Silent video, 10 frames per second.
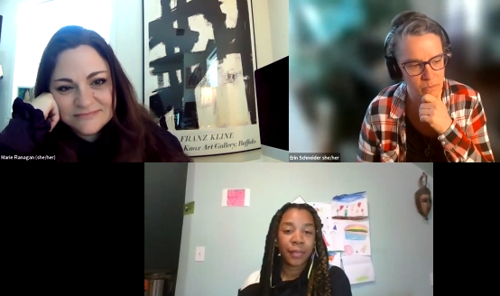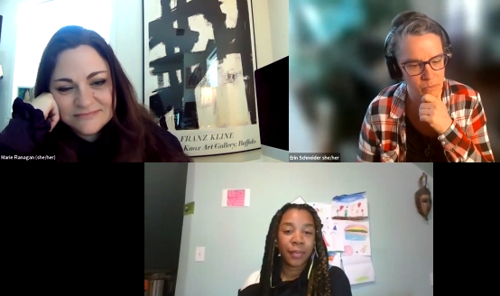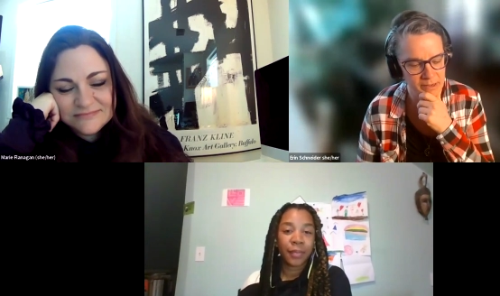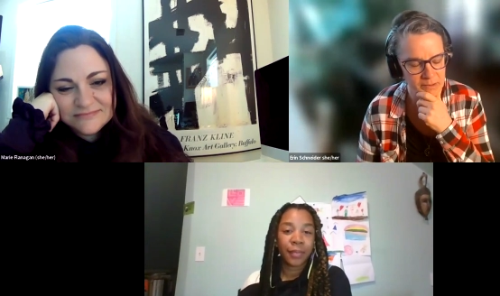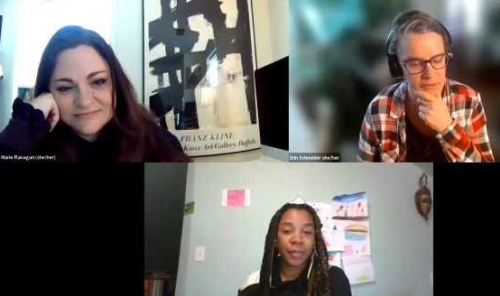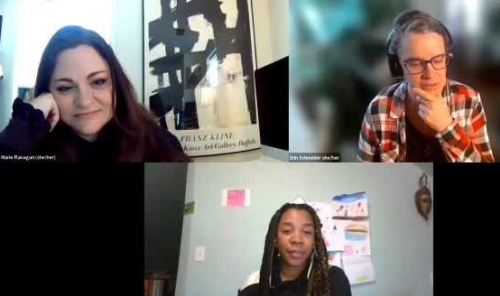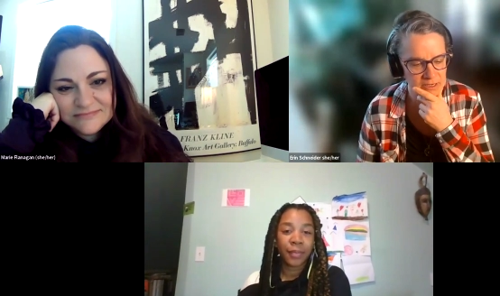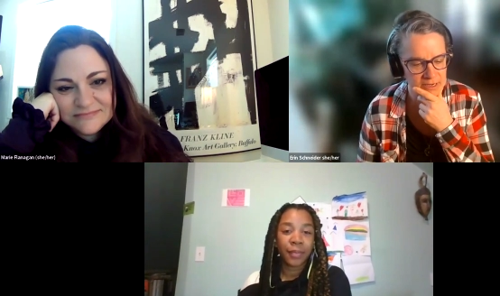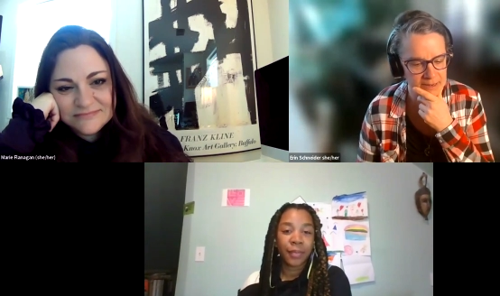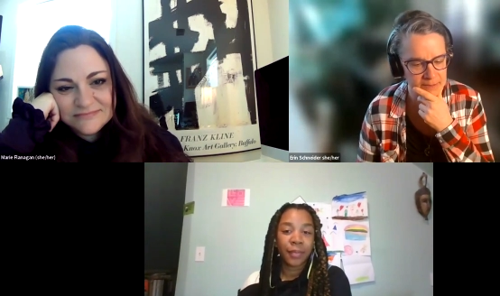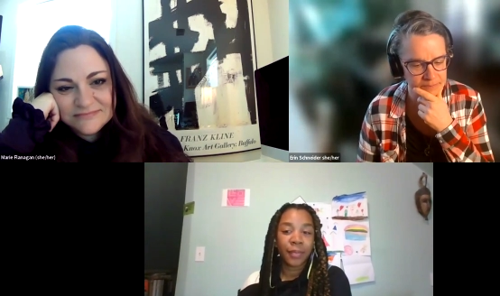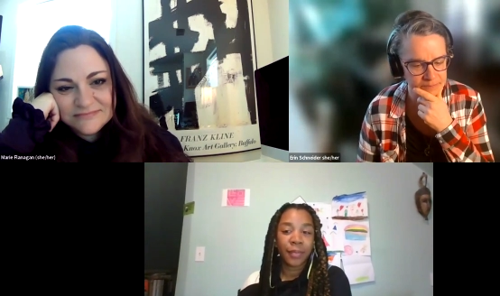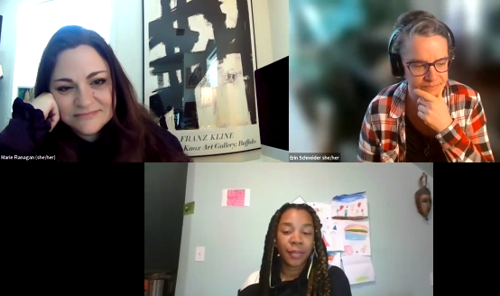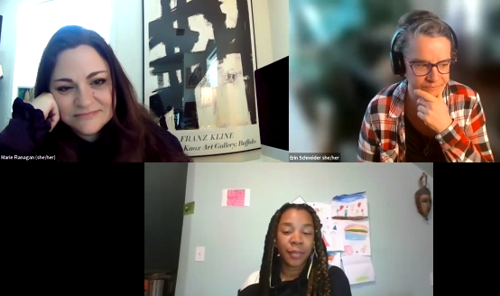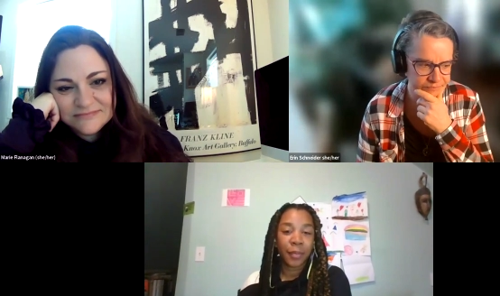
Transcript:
Speaker 1: what were um,